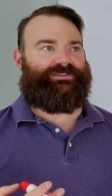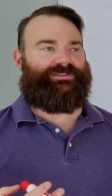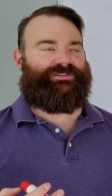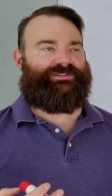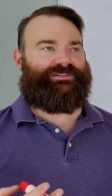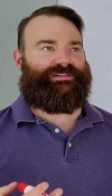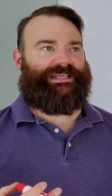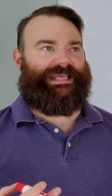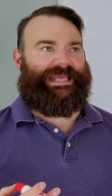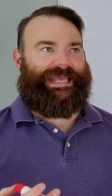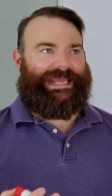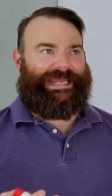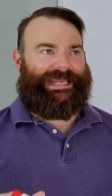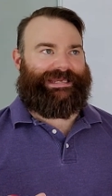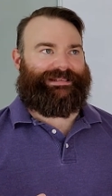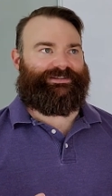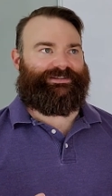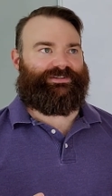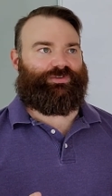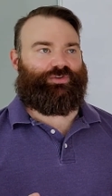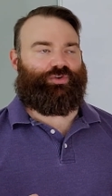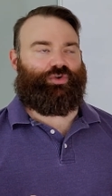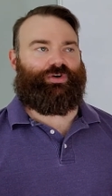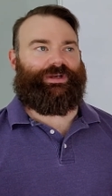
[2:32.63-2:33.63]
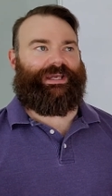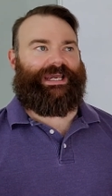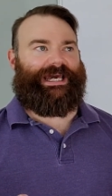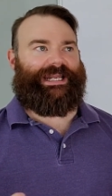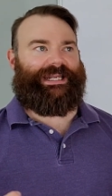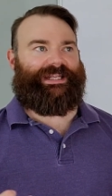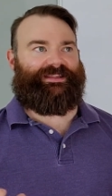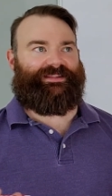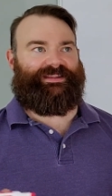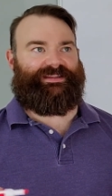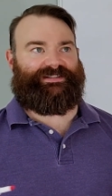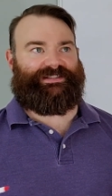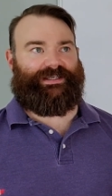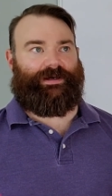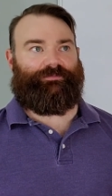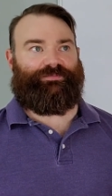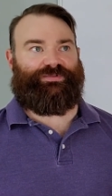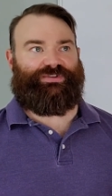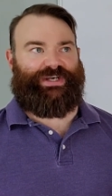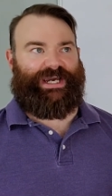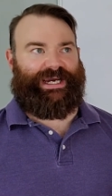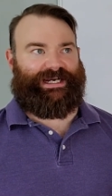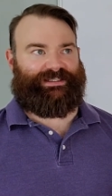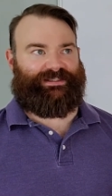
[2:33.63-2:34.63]
can't look at this
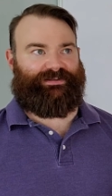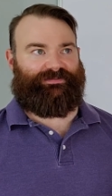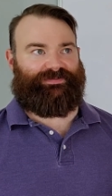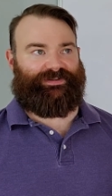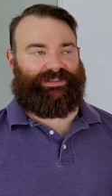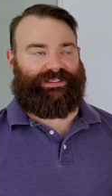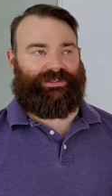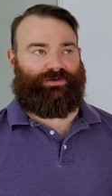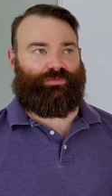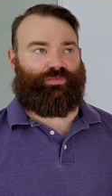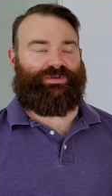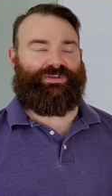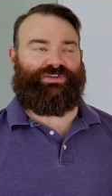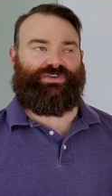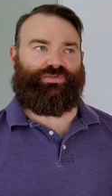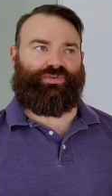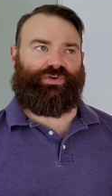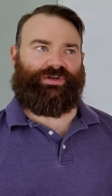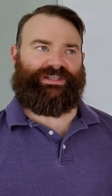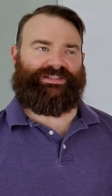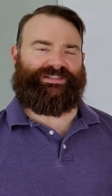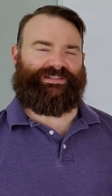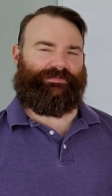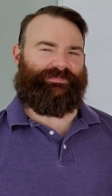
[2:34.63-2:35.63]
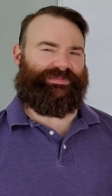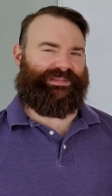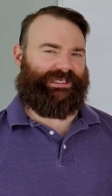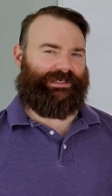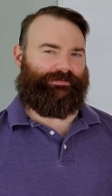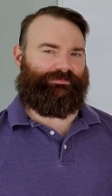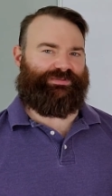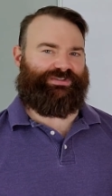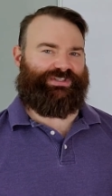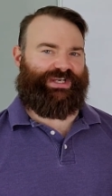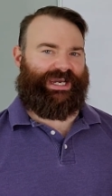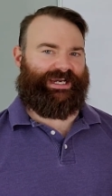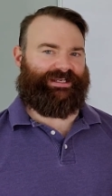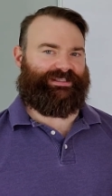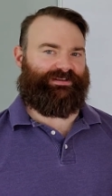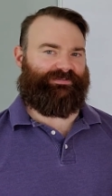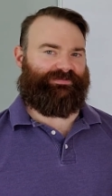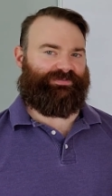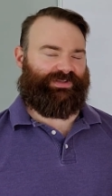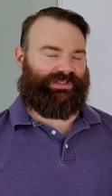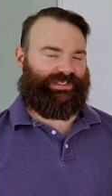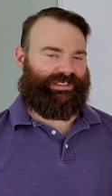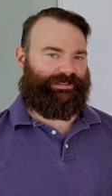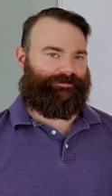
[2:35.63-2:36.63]
objectively. When you look at something
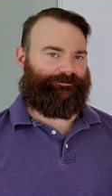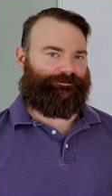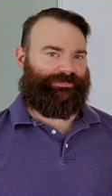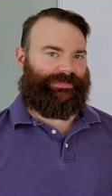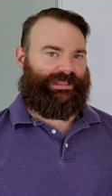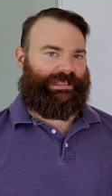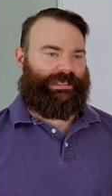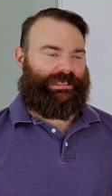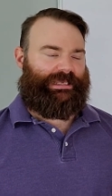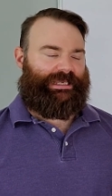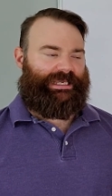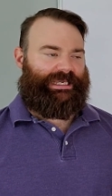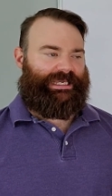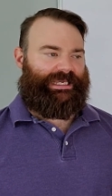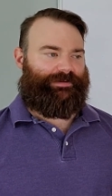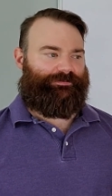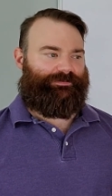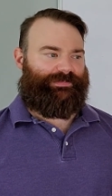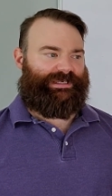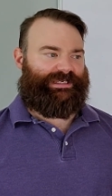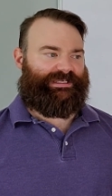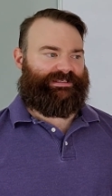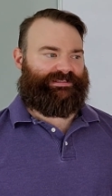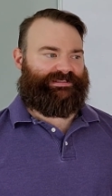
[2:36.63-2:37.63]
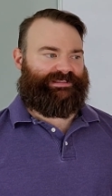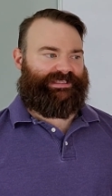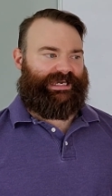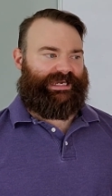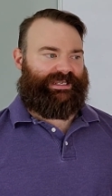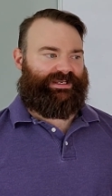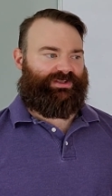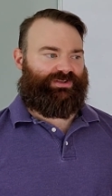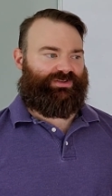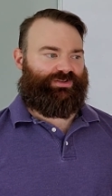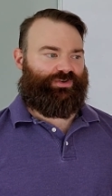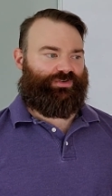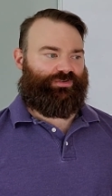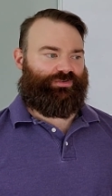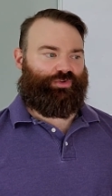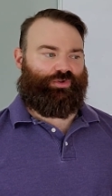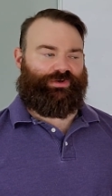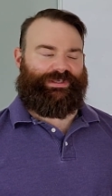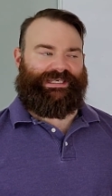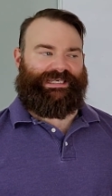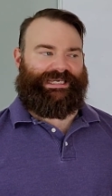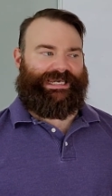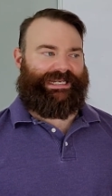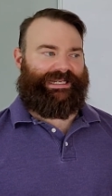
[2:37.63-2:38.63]
objectively, it means that you're
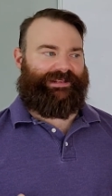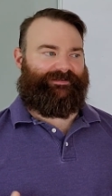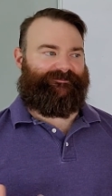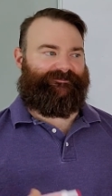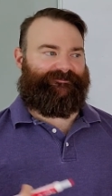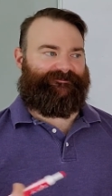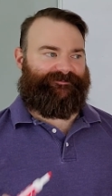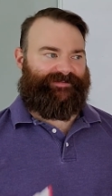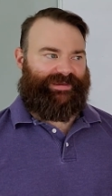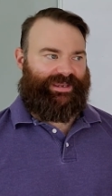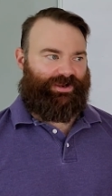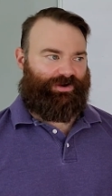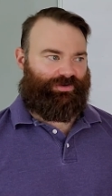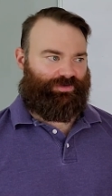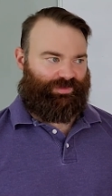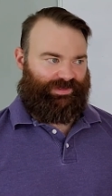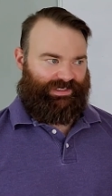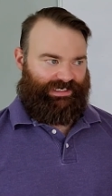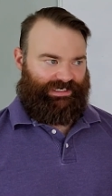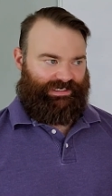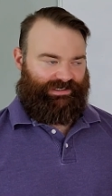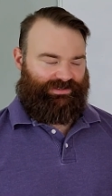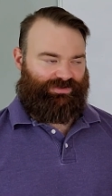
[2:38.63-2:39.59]
looking at it fairly.